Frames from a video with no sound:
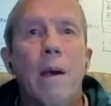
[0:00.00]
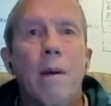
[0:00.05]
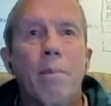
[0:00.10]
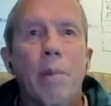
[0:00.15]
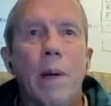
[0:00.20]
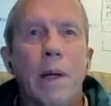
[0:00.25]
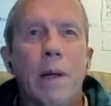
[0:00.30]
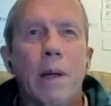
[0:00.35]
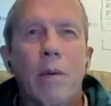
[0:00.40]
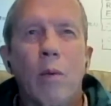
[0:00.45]

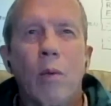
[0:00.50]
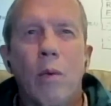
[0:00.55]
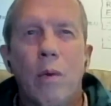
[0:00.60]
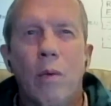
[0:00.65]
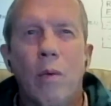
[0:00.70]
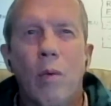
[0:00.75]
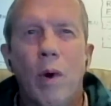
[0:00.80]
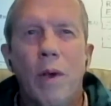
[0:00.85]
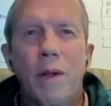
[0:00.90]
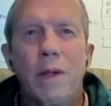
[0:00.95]
but
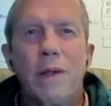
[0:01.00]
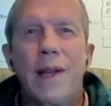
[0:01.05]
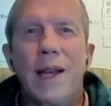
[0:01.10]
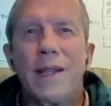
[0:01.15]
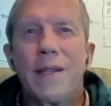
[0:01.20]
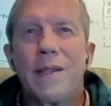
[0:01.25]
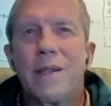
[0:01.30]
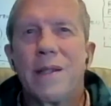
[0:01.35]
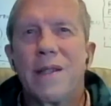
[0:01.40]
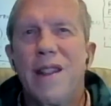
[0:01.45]
whether
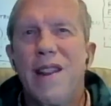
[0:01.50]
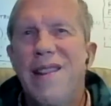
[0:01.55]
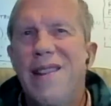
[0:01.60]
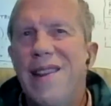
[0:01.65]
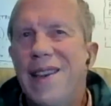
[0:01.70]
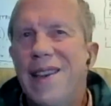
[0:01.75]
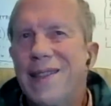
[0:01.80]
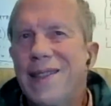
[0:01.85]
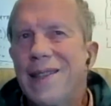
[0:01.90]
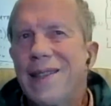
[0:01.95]
that's
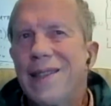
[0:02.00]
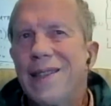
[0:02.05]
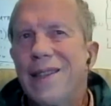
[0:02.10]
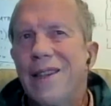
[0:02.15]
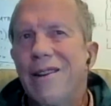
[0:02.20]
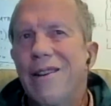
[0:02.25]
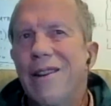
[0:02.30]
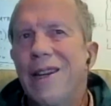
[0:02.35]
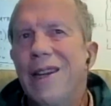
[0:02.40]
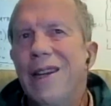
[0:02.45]

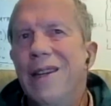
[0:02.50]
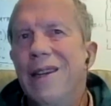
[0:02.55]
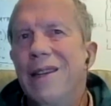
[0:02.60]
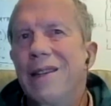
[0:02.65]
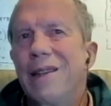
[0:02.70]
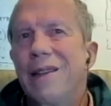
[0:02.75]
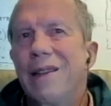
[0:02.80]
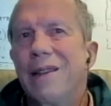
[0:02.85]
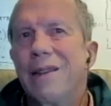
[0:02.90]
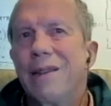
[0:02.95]
necessary,
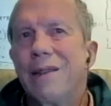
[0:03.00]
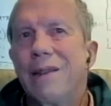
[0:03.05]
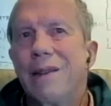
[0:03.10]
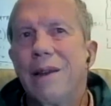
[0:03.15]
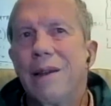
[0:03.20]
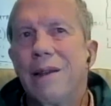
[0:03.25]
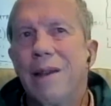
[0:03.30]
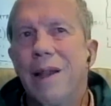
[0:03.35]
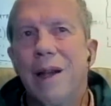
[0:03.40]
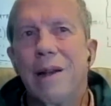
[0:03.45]

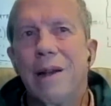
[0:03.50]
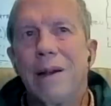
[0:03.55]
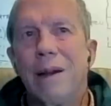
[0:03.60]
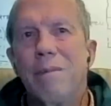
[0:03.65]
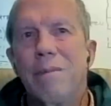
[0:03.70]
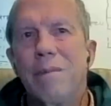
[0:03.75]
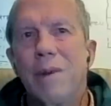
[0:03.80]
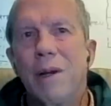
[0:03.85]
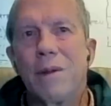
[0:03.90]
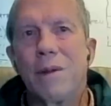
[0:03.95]
that
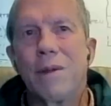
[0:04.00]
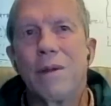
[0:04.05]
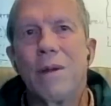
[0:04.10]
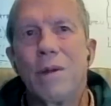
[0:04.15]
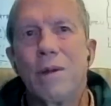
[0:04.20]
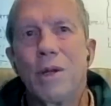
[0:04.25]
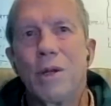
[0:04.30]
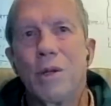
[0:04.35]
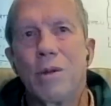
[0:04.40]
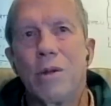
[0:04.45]
I'm not
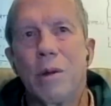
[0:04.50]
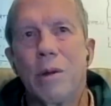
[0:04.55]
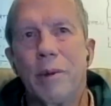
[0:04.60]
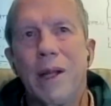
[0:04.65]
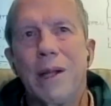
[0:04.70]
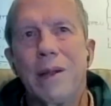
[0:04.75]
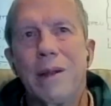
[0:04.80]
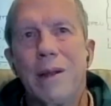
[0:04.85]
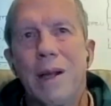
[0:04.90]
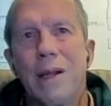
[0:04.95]
so sure.
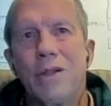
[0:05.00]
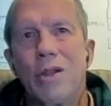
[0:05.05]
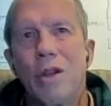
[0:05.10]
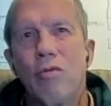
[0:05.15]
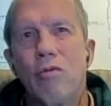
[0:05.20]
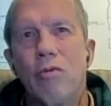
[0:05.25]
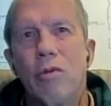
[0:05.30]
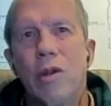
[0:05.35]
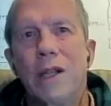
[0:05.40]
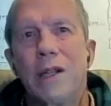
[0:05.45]
That, that's a
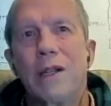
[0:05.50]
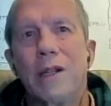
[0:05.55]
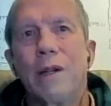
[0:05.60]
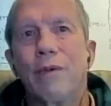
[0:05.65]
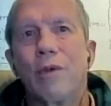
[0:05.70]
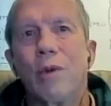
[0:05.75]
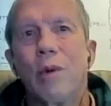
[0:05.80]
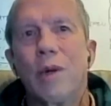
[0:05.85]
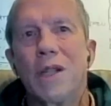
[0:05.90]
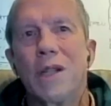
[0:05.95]
really
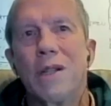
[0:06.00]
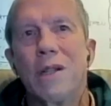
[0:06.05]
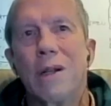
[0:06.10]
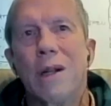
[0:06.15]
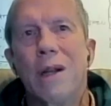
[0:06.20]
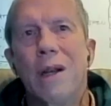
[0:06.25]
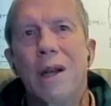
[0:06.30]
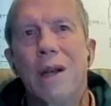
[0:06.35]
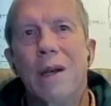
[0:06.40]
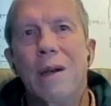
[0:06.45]
tough
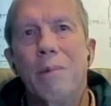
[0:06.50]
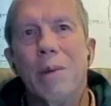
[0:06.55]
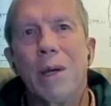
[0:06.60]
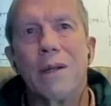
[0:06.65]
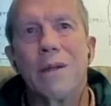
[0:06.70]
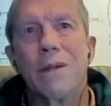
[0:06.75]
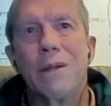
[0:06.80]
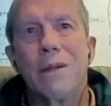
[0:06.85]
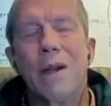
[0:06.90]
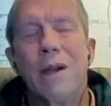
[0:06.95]
question
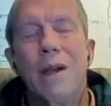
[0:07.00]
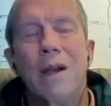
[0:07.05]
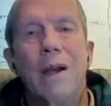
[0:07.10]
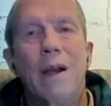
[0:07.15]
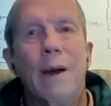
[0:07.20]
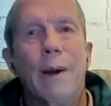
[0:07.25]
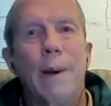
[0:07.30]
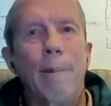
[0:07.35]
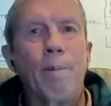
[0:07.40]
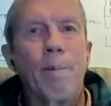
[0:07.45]
because. Mm-hmm.
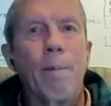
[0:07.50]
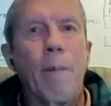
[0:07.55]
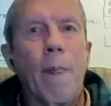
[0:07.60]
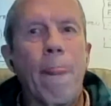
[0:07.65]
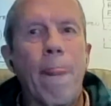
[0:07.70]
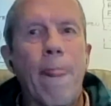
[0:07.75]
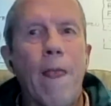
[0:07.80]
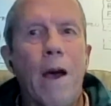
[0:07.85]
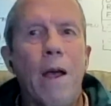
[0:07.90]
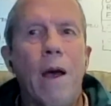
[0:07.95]
Um,
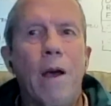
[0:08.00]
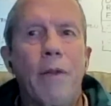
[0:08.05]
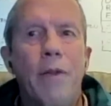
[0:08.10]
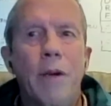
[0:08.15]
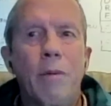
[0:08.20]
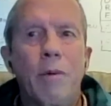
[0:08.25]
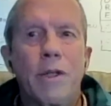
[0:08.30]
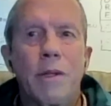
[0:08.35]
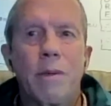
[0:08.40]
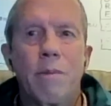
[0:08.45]
I, I
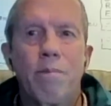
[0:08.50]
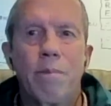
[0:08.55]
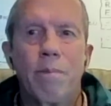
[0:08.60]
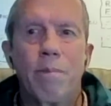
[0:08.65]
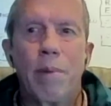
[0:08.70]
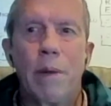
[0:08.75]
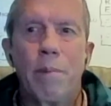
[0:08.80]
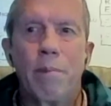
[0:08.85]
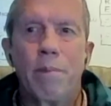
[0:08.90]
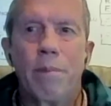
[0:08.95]
think what's
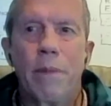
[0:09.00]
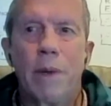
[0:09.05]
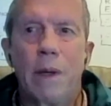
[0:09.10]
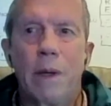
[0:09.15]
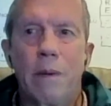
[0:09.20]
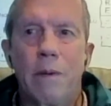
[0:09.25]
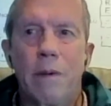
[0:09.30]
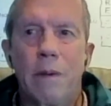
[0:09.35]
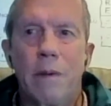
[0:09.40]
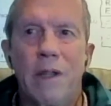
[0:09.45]
people,
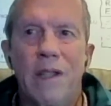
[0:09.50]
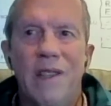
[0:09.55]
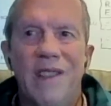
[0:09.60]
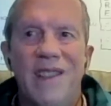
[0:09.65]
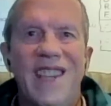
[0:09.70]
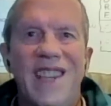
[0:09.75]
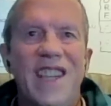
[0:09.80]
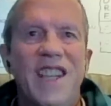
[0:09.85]
the, the, the